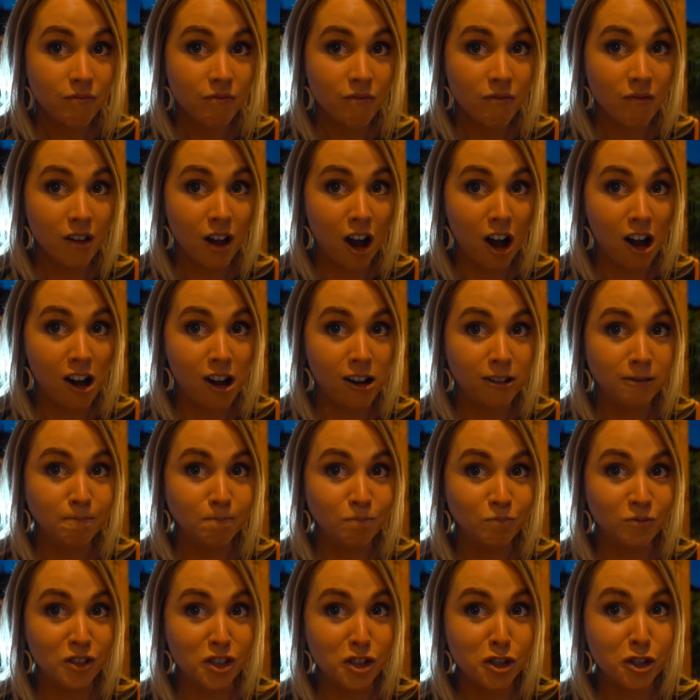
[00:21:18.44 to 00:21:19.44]

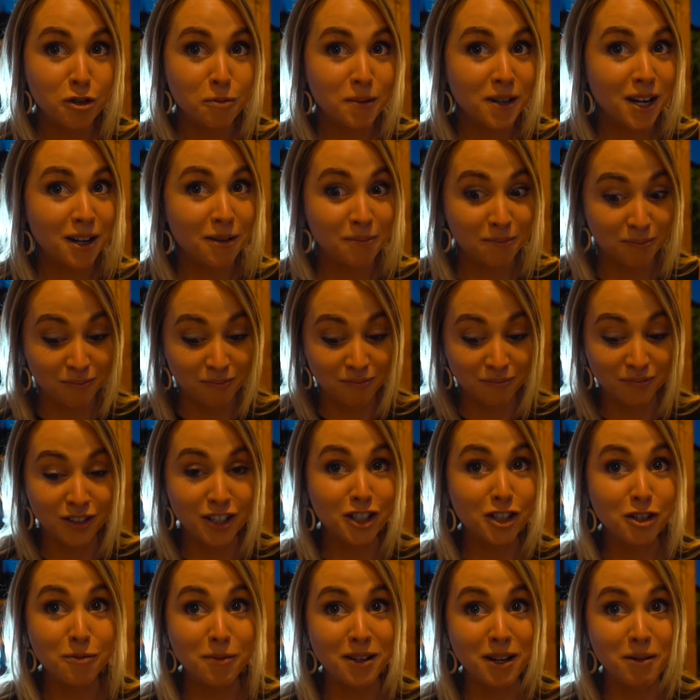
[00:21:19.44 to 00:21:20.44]
This could be
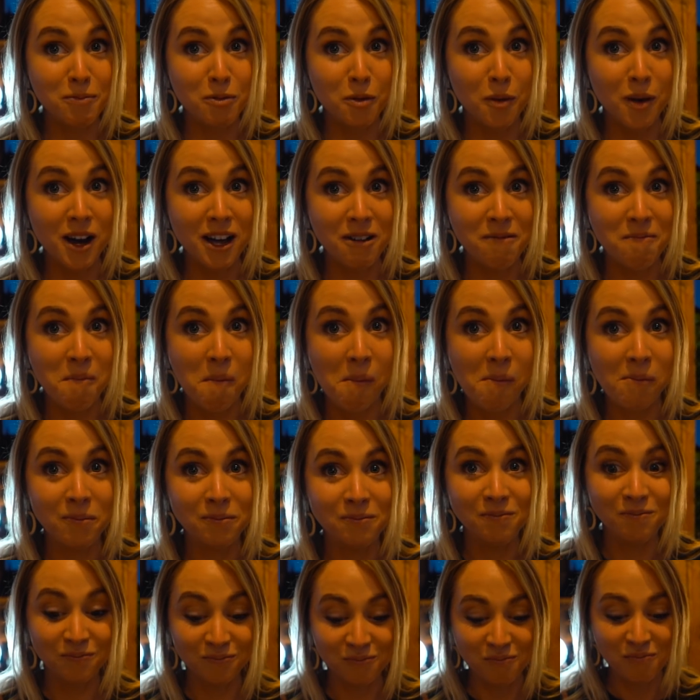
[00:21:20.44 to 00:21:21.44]
number 1.
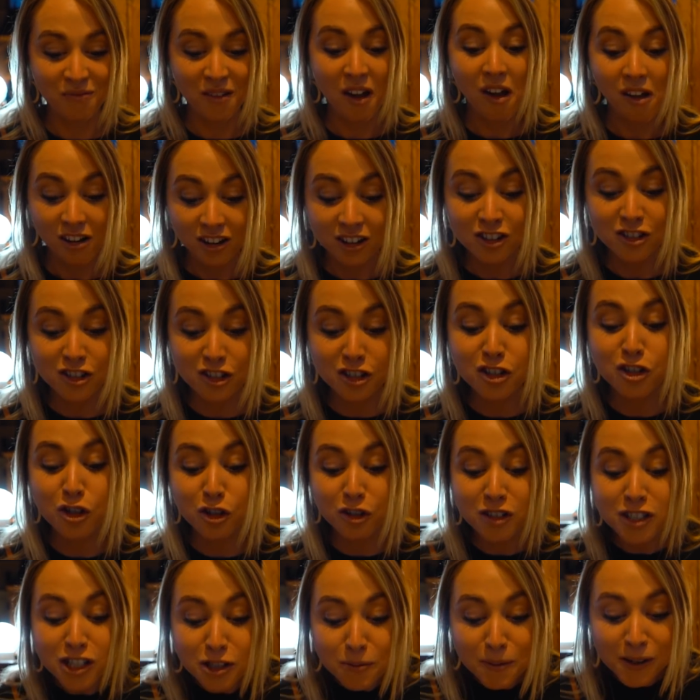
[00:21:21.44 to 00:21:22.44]
Oh really? Because it's
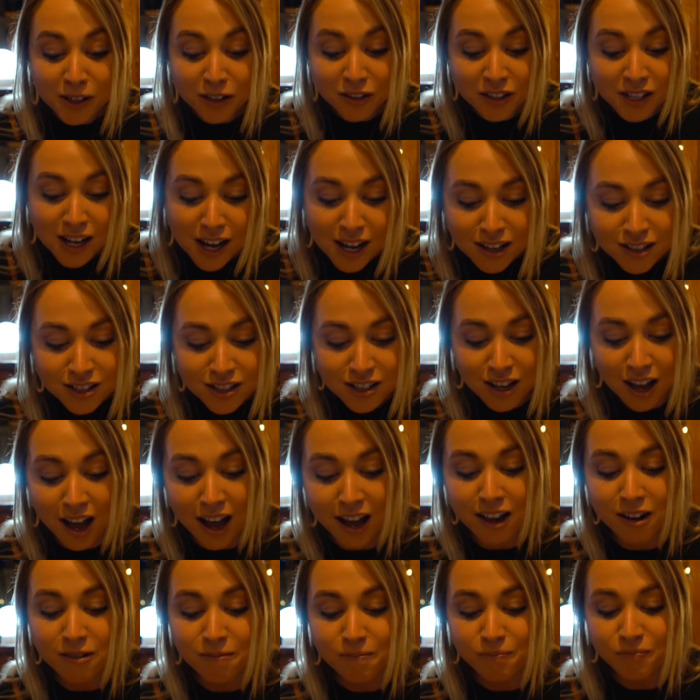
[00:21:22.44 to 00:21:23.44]
crispy on the
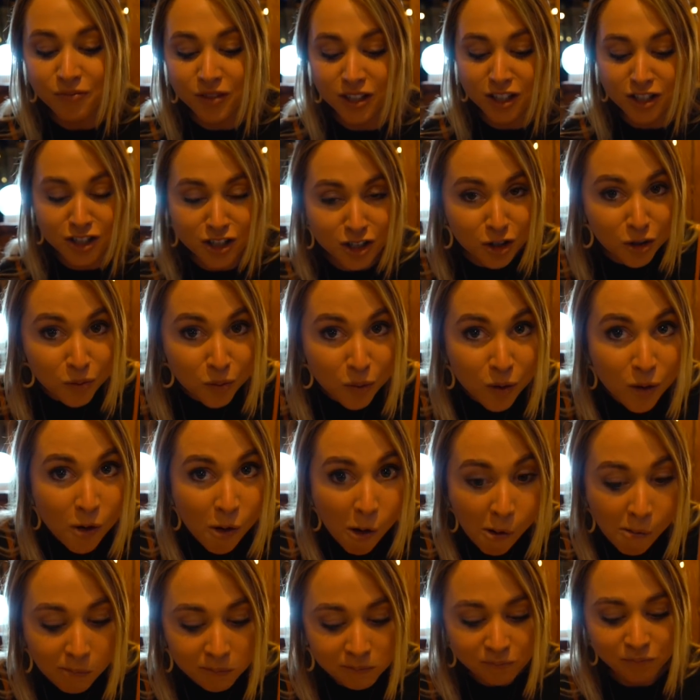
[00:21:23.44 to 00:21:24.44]
outside, it's still
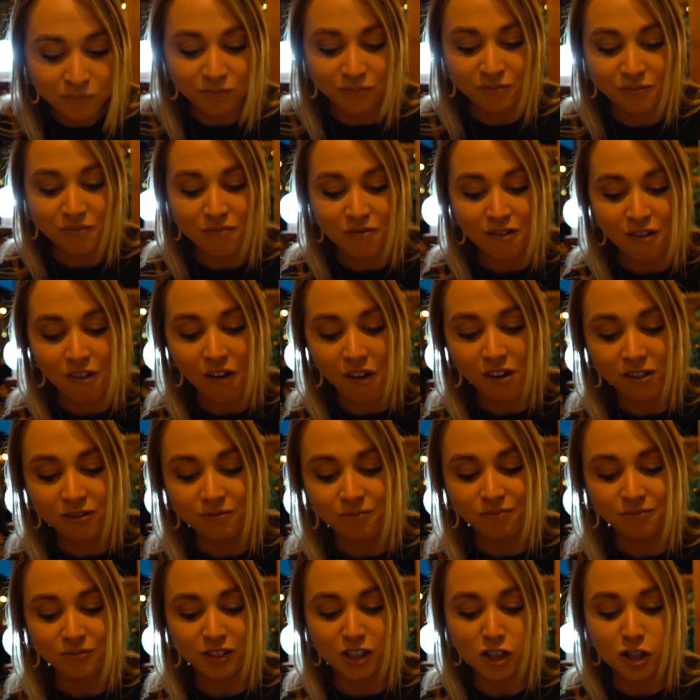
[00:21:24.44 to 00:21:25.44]
warm.
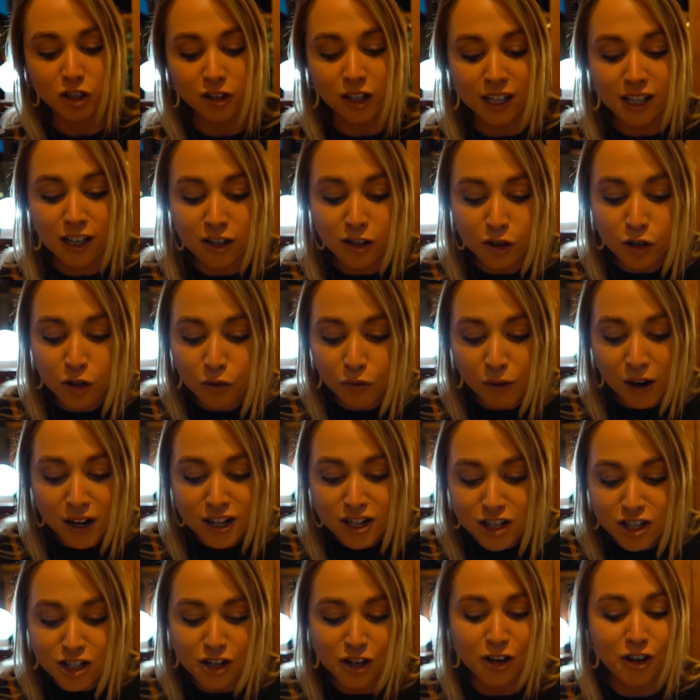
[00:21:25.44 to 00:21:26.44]
It's got like a good
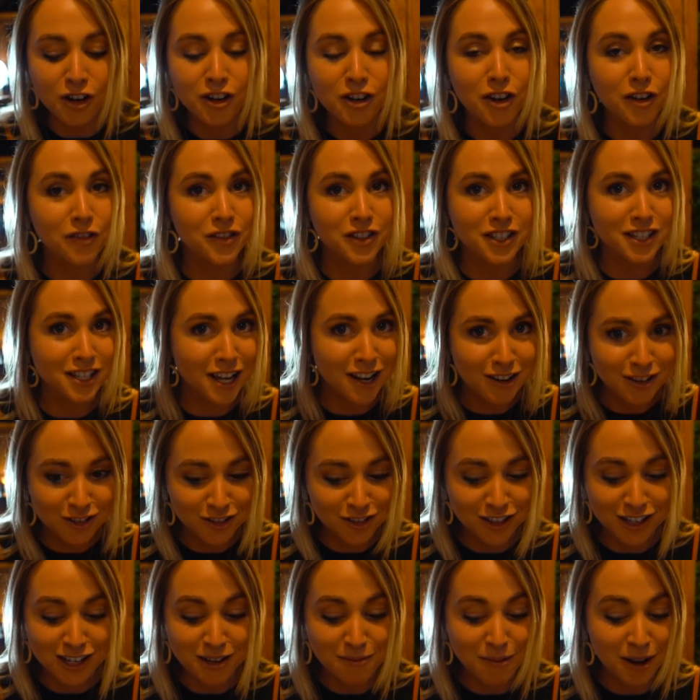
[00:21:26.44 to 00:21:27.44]
ratio of the sour
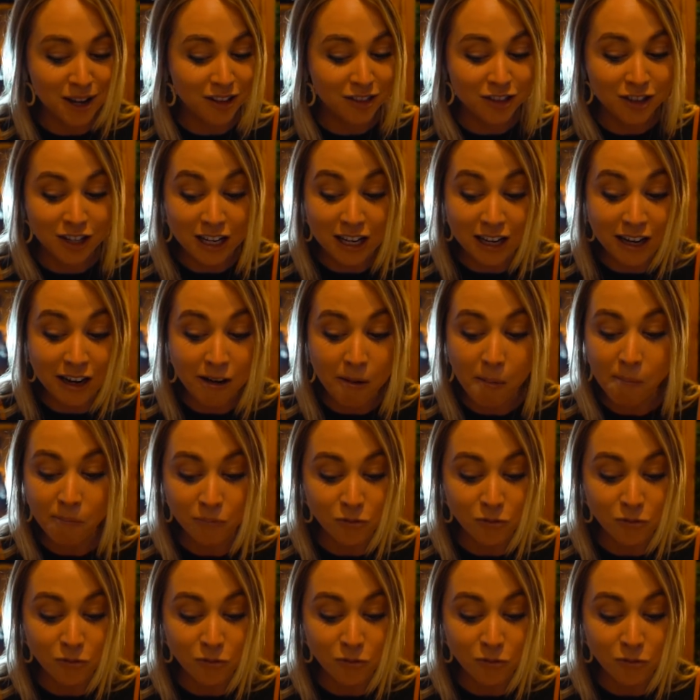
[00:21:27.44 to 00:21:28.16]
cream and the